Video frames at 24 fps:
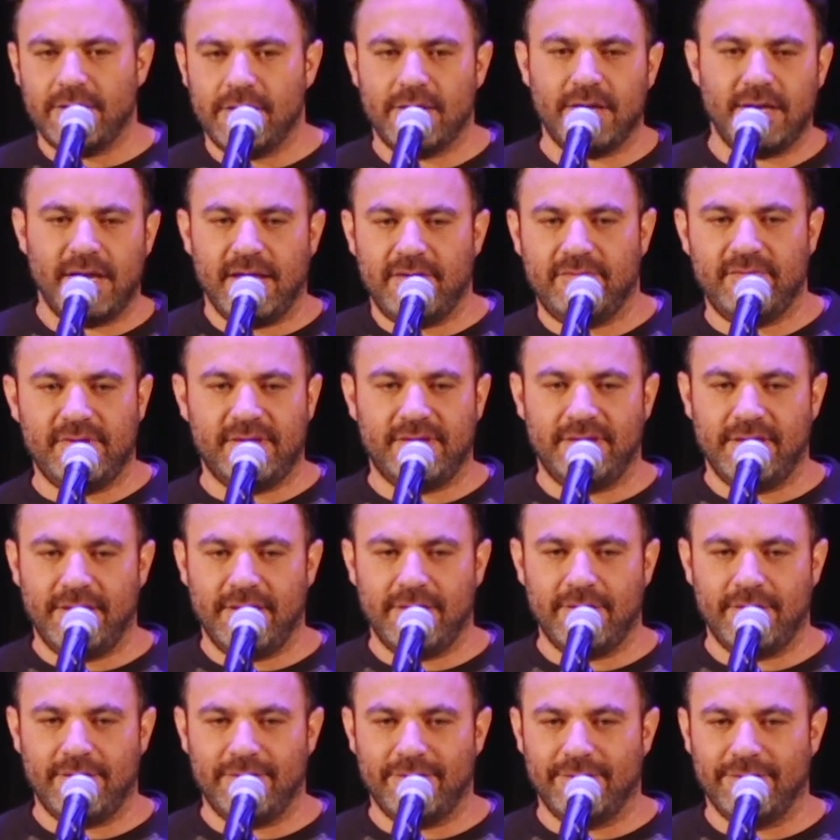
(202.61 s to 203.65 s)
you're a Navy
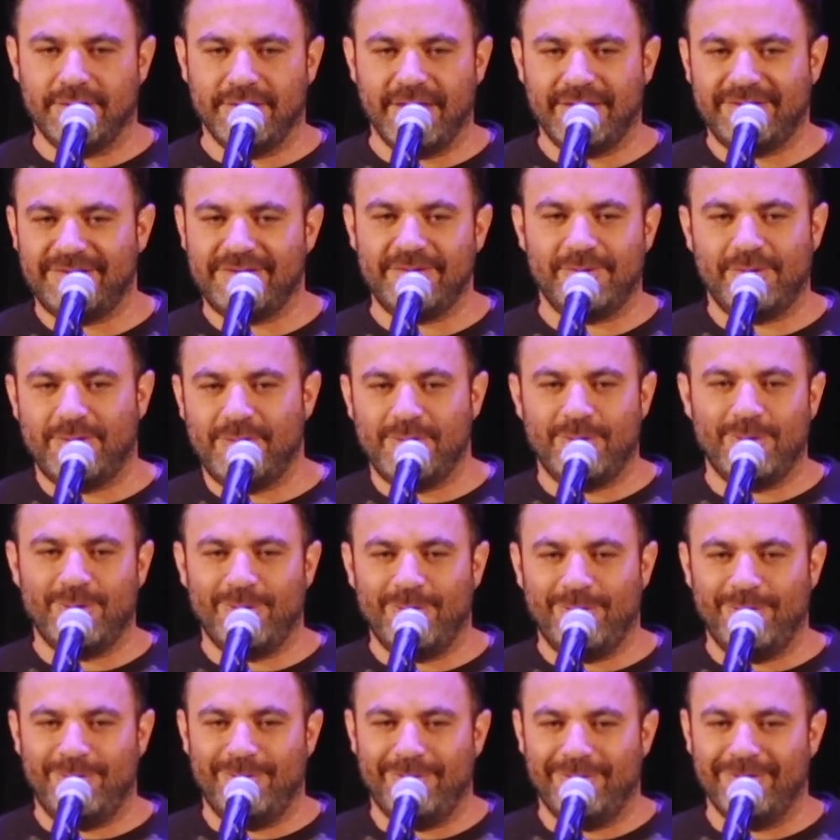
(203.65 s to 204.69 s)
SEAL. That's so
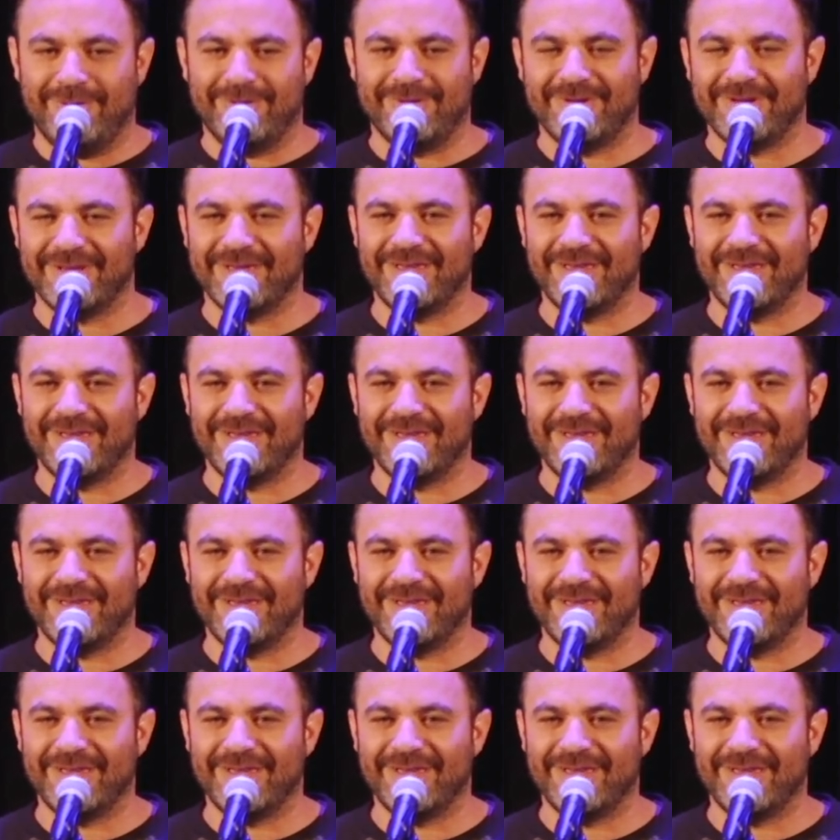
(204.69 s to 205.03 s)
cool.